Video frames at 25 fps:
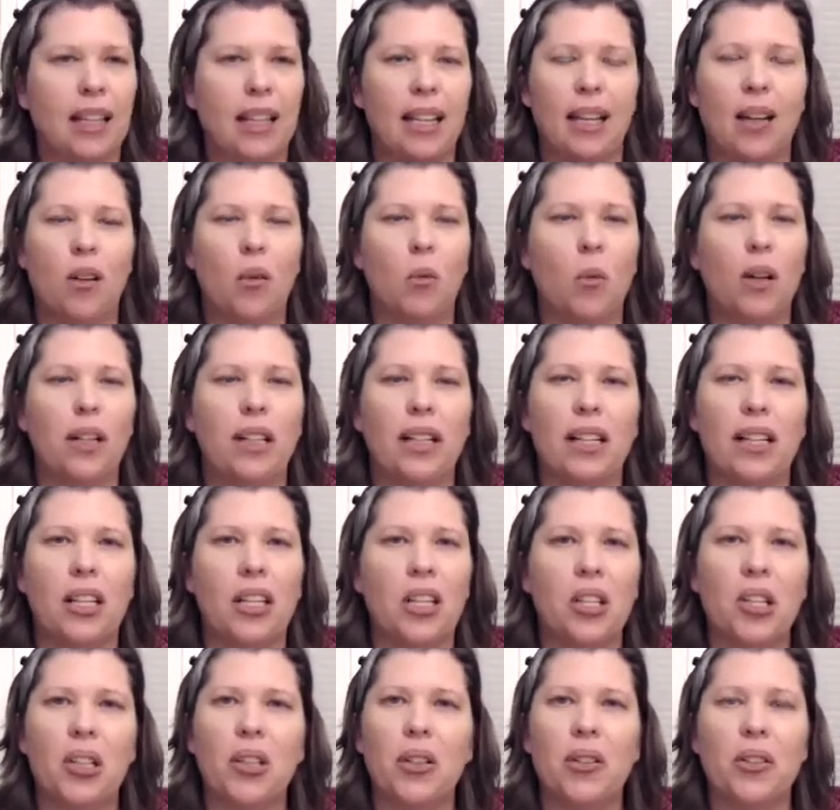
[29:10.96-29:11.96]
what a
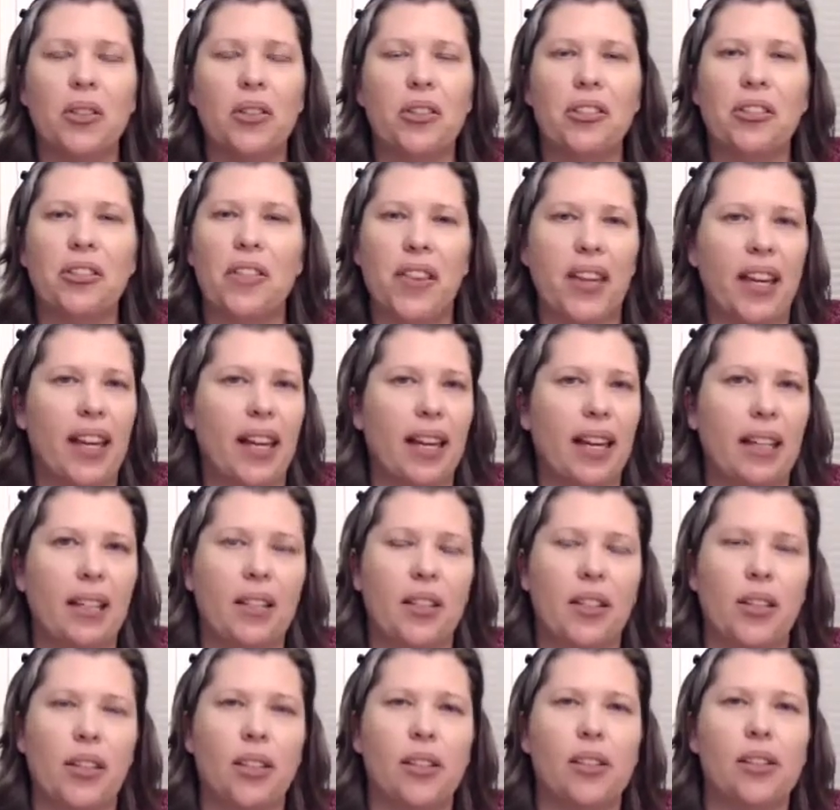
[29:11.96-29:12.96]
huge thing
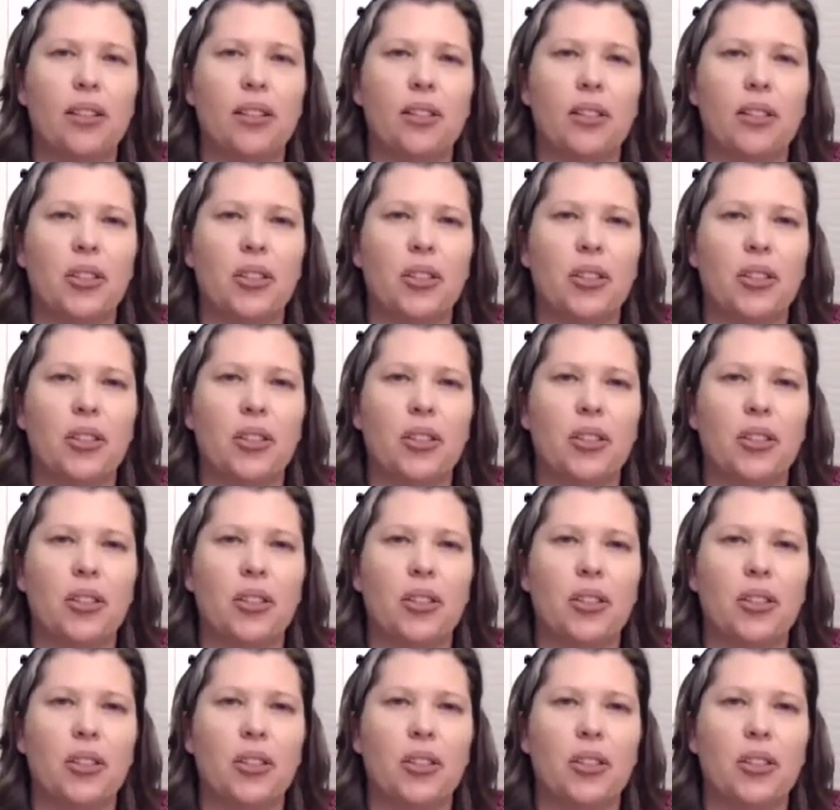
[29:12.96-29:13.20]
to